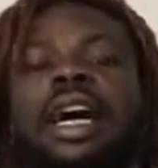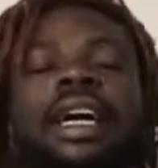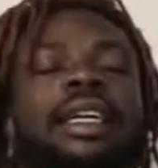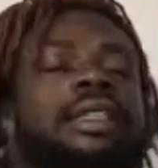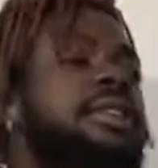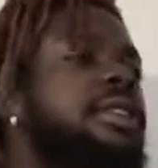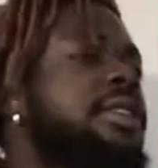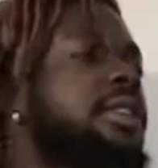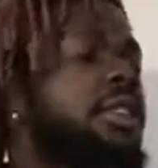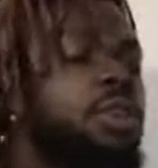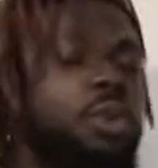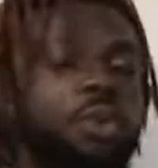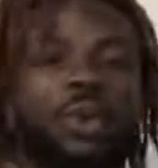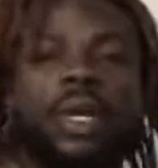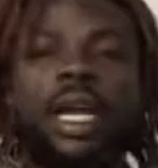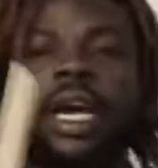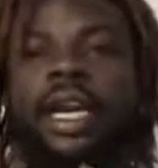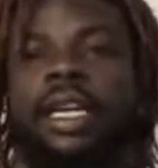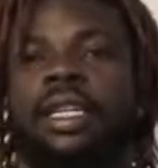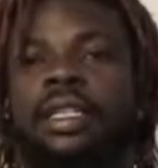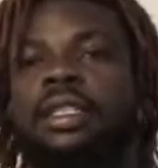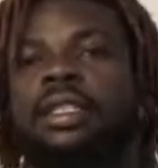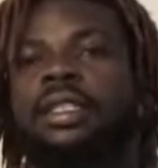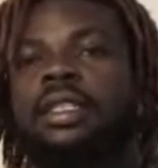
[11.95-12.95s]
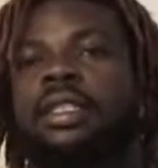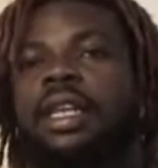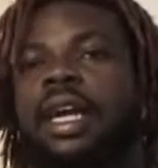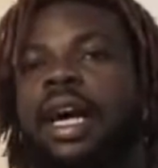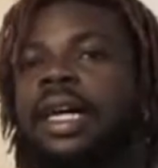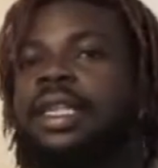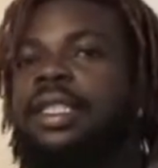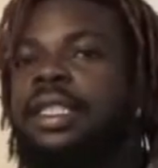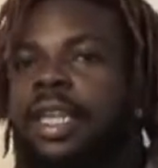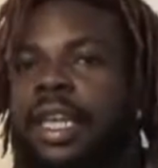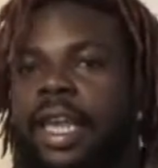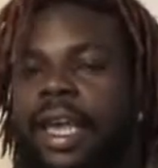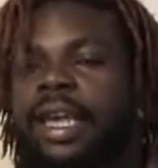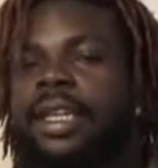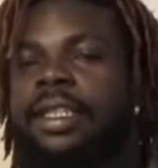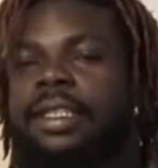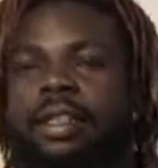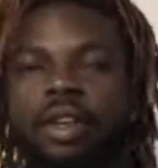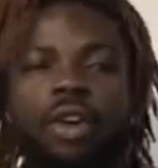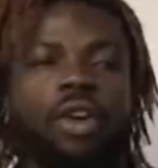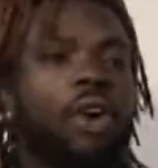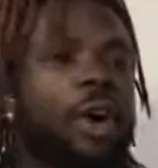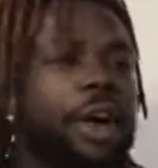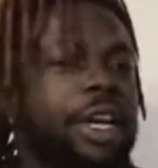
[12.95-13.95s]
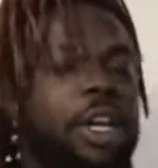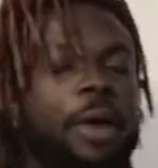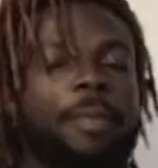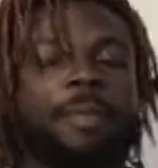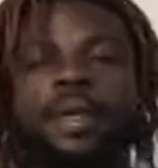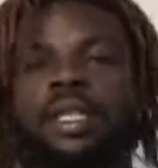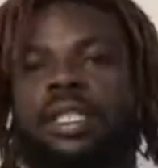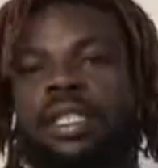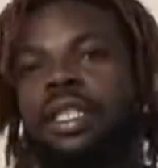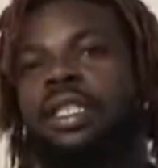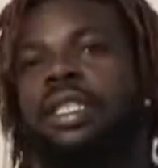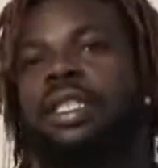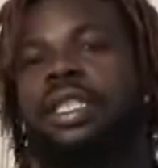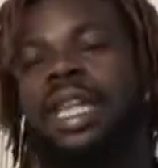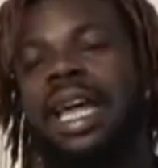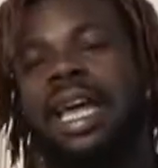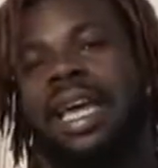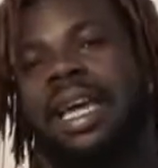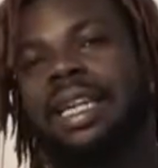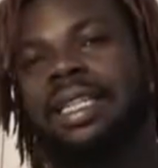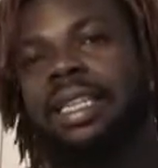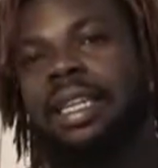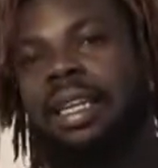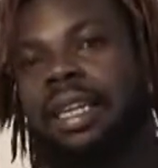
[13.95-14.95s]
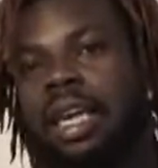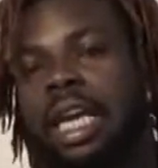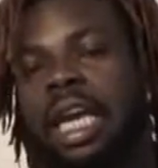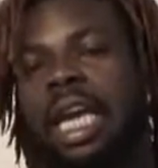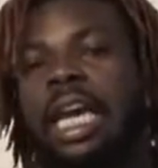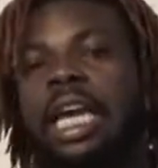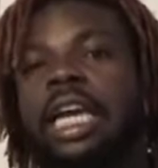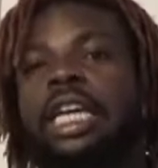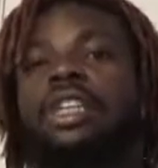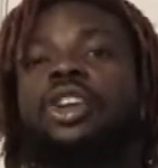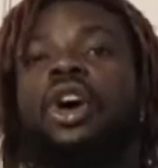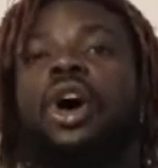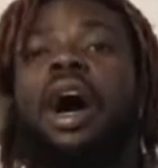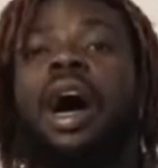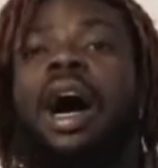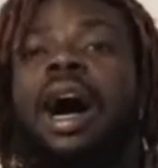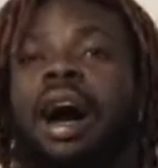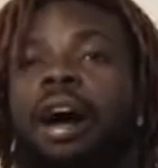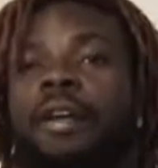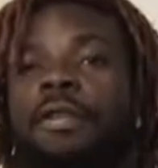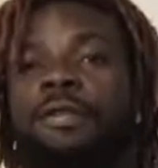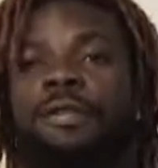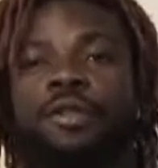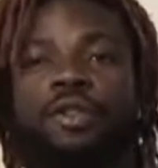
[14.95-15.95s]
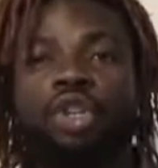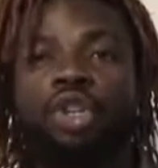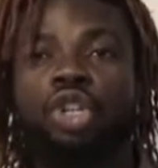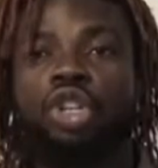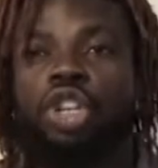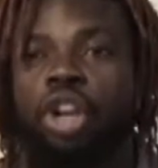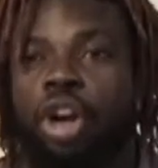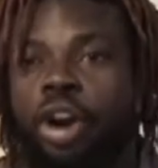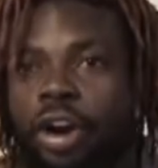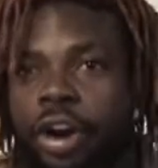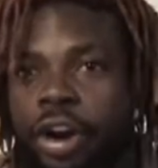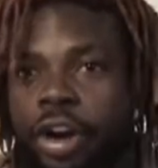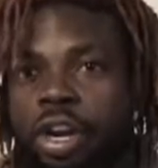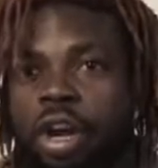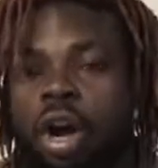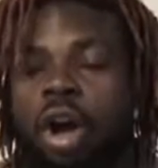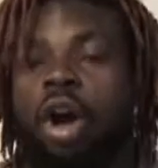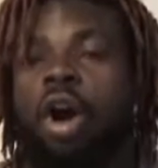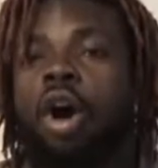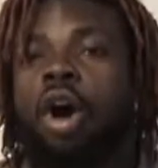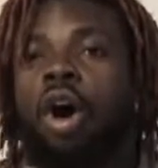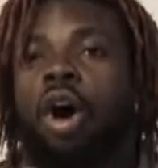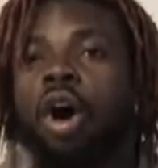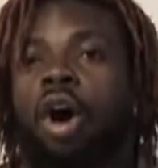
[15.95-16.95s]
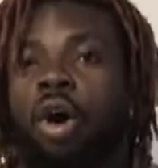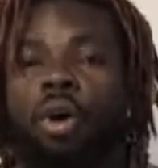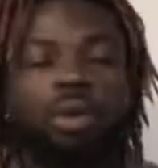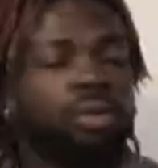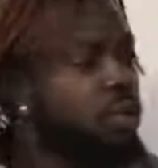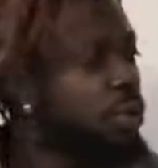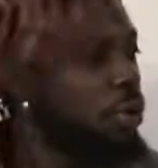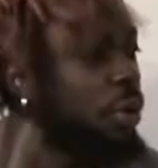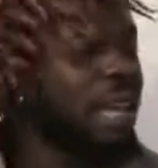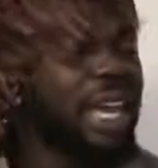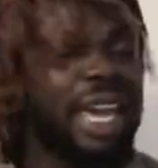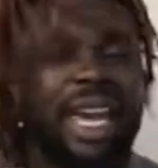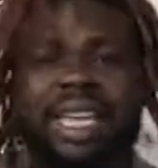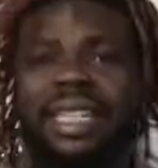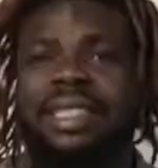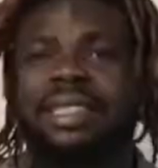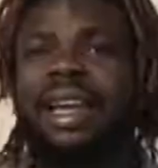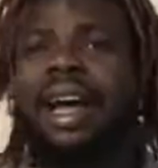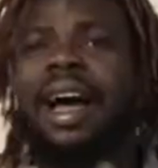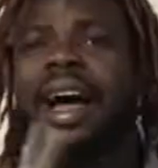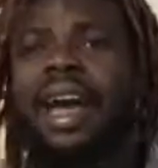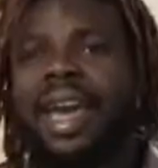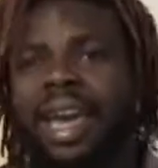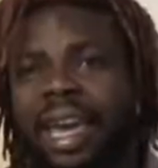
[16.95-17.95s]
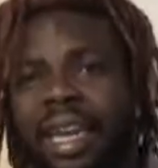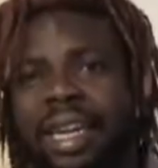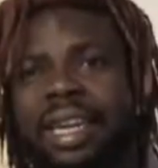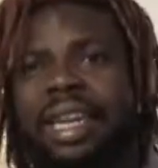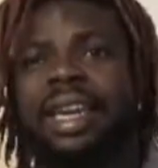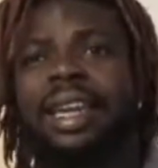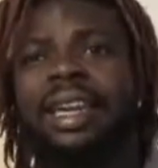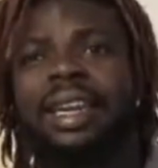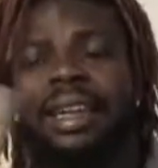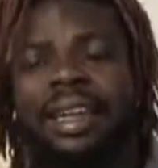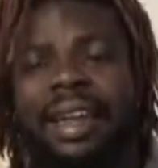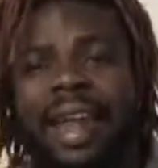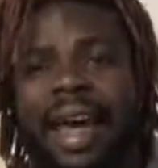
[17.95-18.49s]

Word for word: as students, as kids growing up in society, you have to learn how to get ahead in